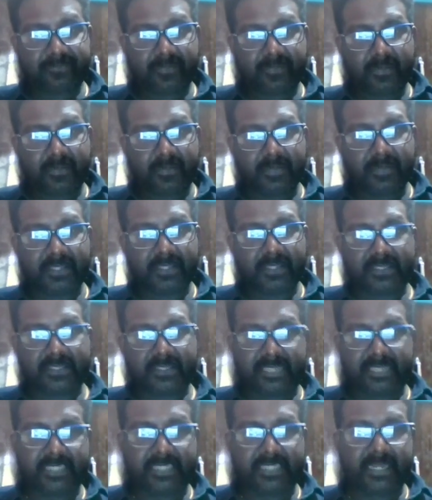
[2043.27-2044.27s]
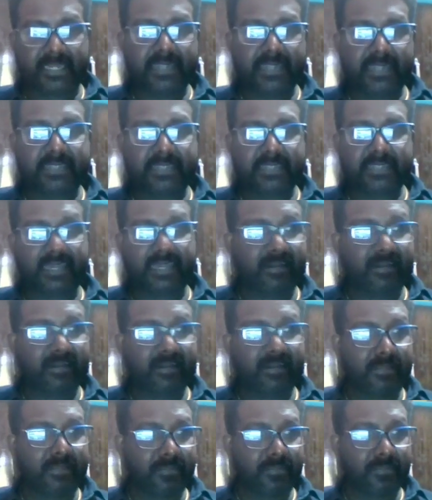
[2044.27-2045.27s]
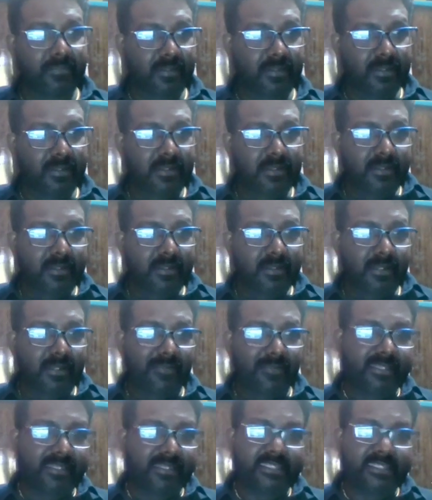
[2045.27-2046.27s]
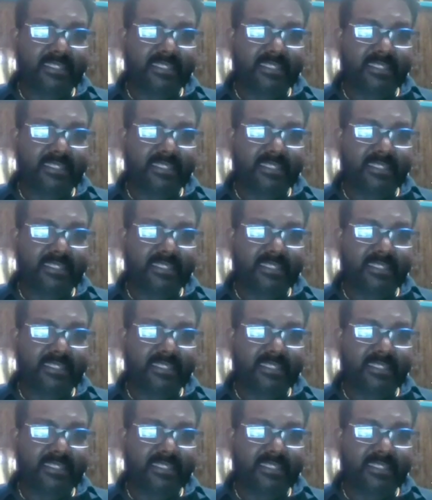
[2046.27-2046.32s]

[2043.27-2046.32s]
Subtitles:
because teacher gets angry. The teacher